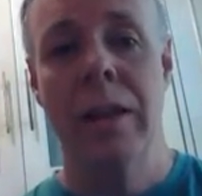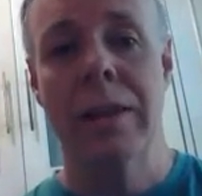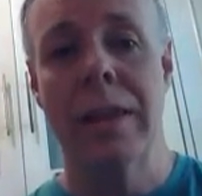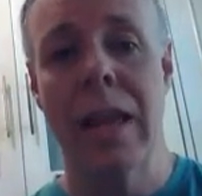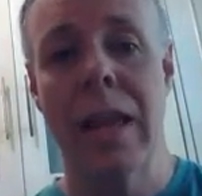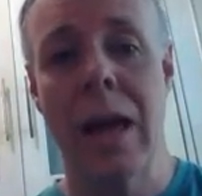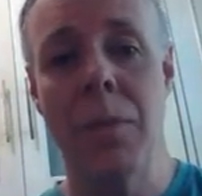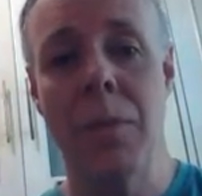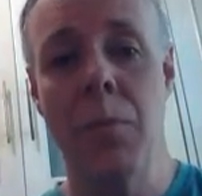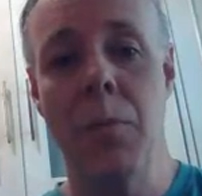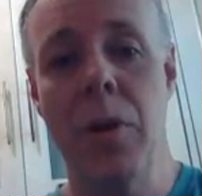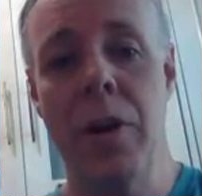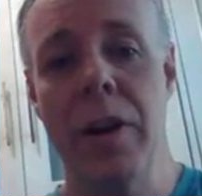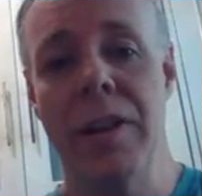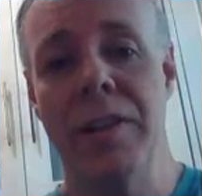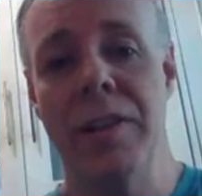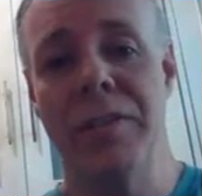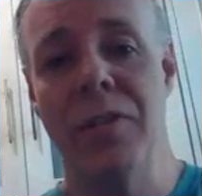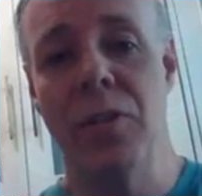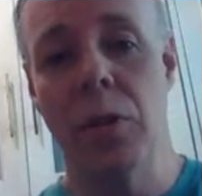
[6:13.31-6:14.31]
Number
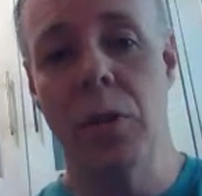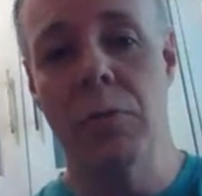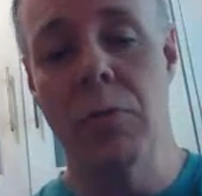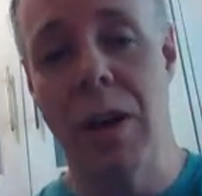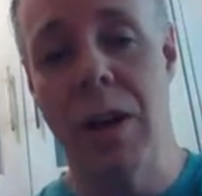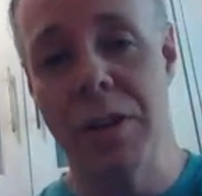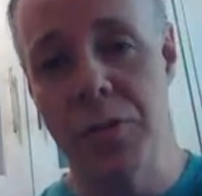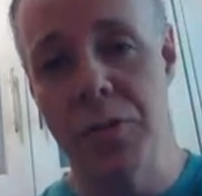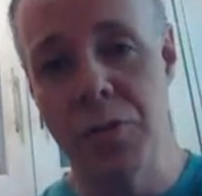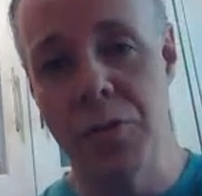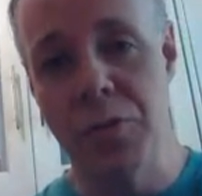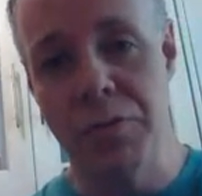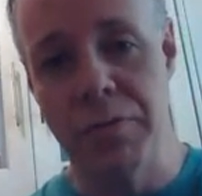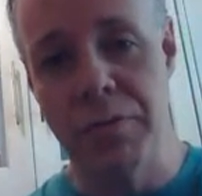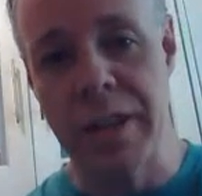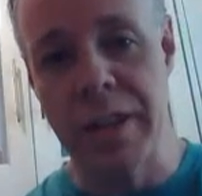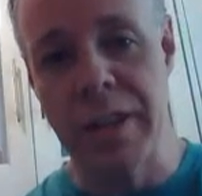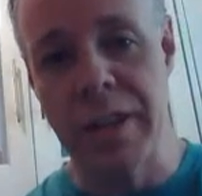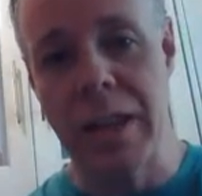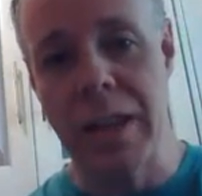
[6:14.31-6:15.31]
is not 1, 2,
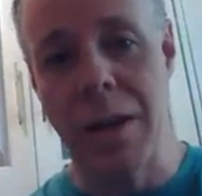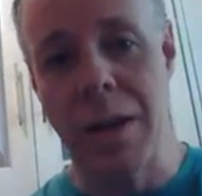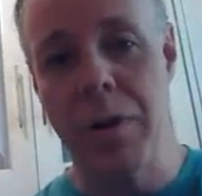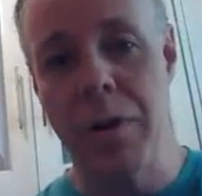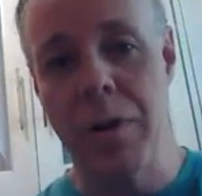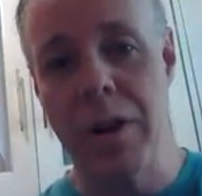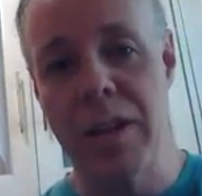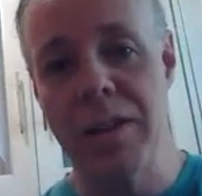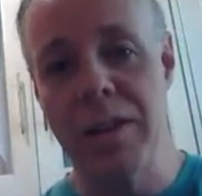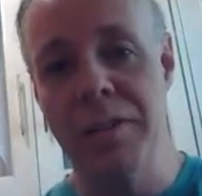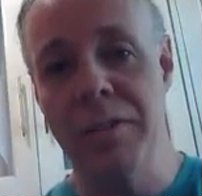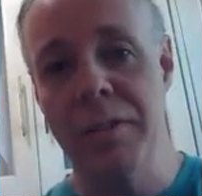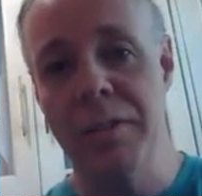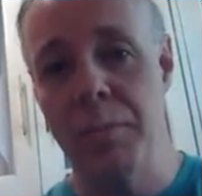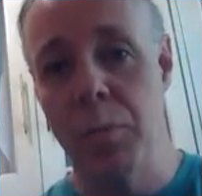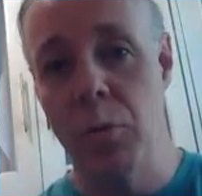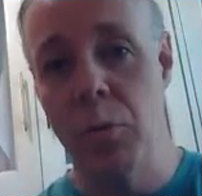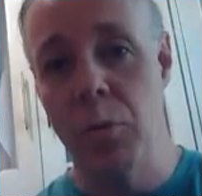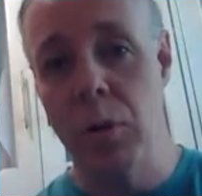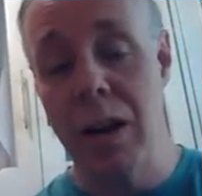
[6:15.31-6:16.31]
3. Number is
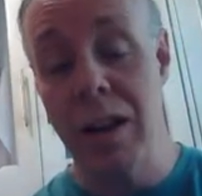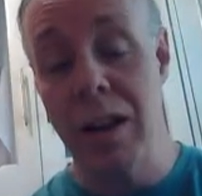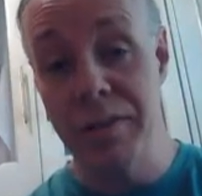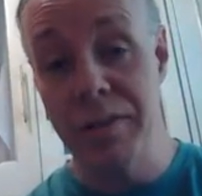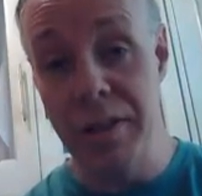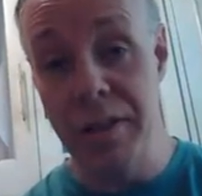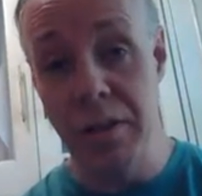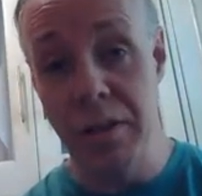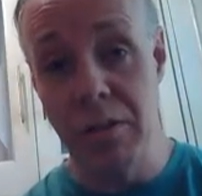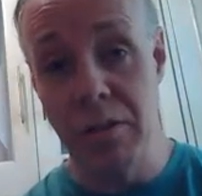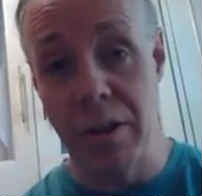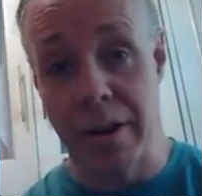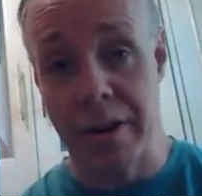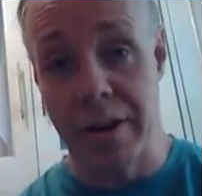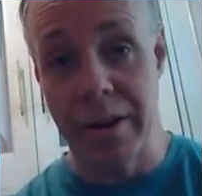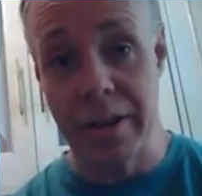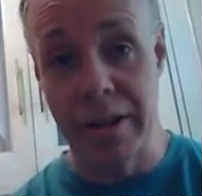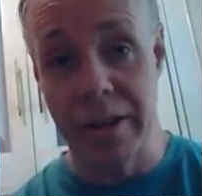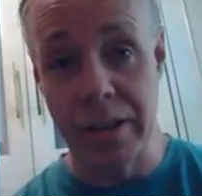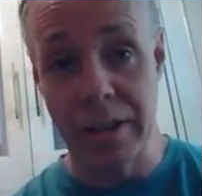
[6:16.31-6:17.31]
plural and singular
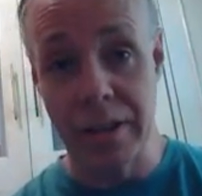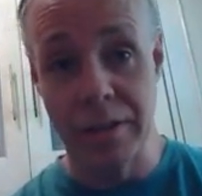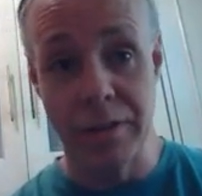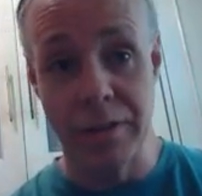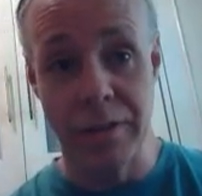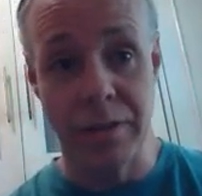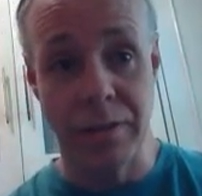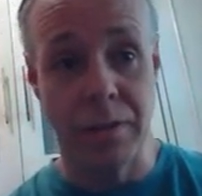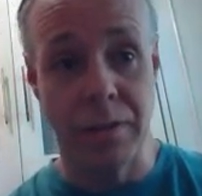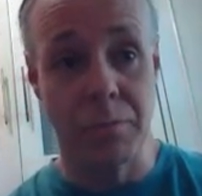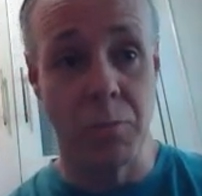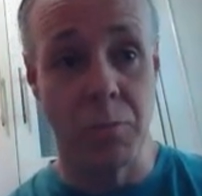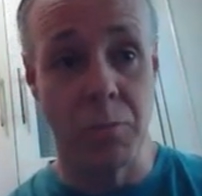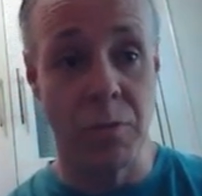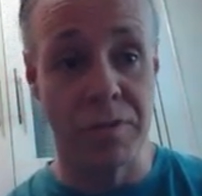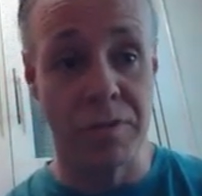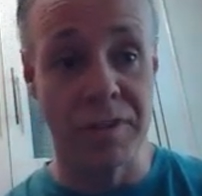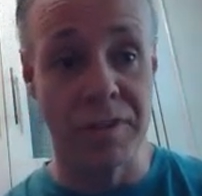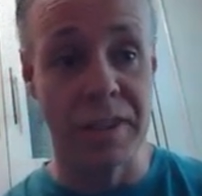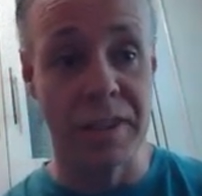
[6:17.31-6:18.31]
in
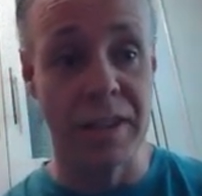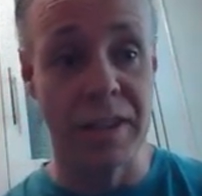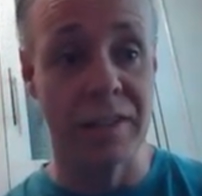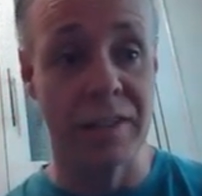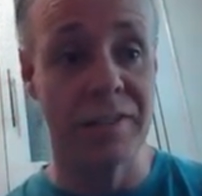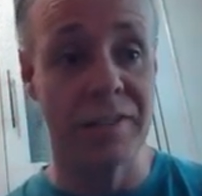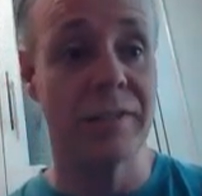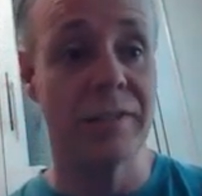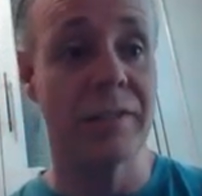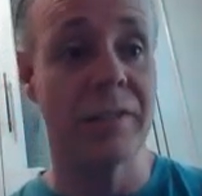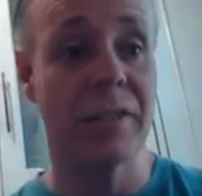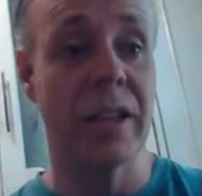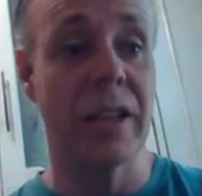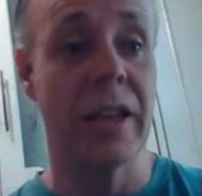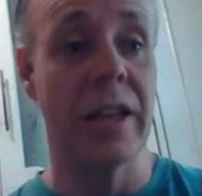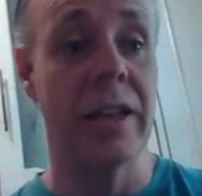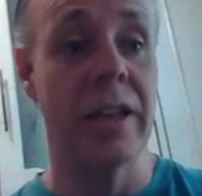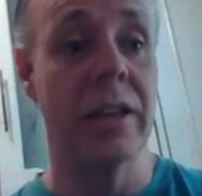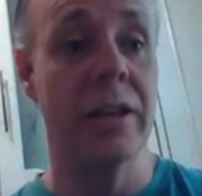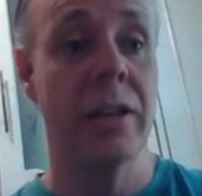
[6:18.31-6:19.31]
morphosyntax.
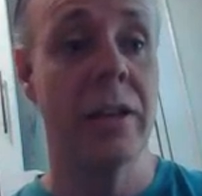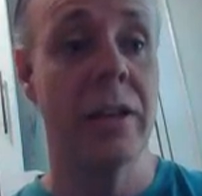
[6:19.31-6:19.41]
Okay?